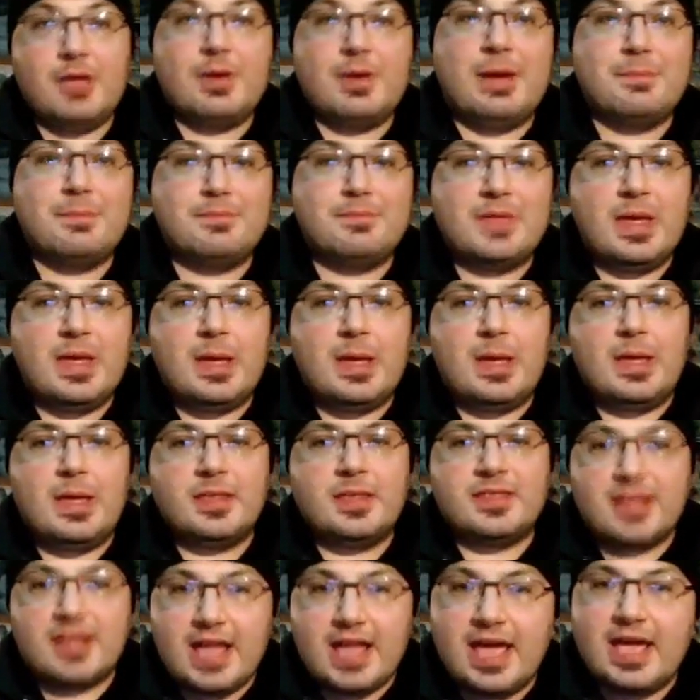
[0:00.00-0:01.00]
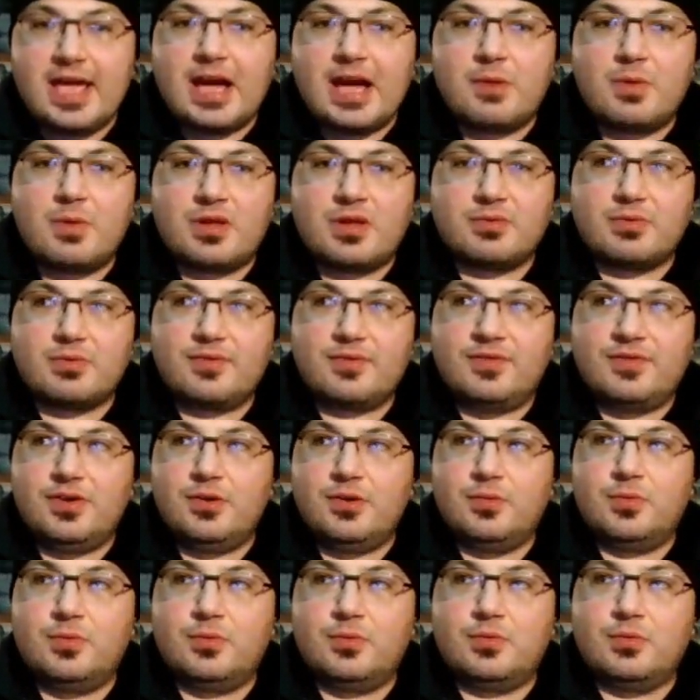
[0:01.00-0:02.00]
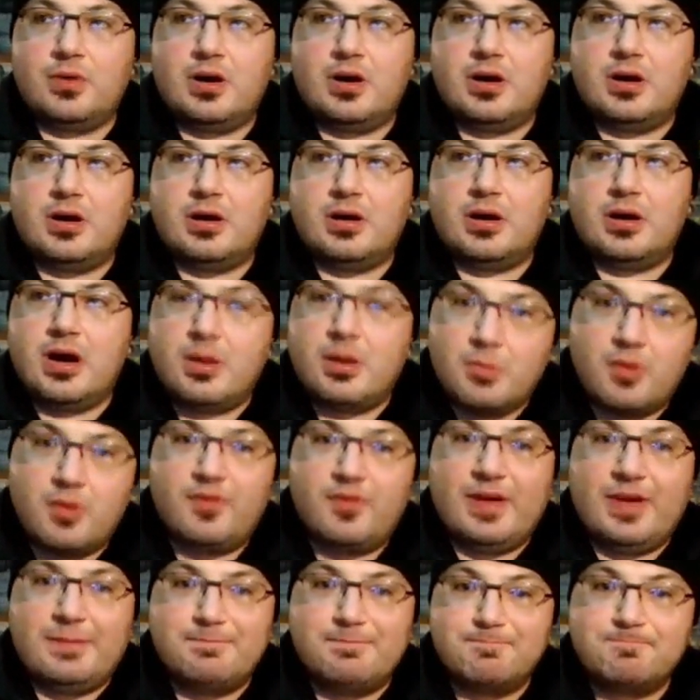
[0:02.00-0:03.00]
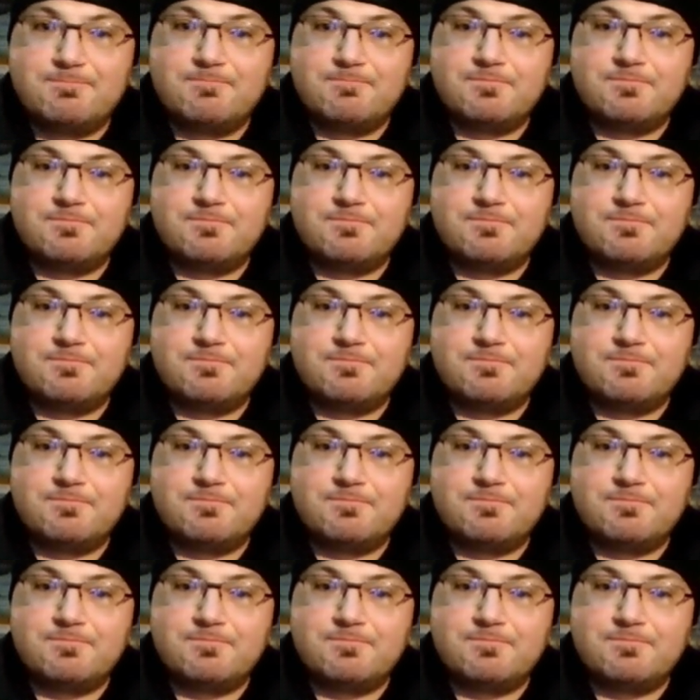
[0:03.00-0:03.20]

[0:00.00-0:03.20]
Anyway, today I want to review a movie.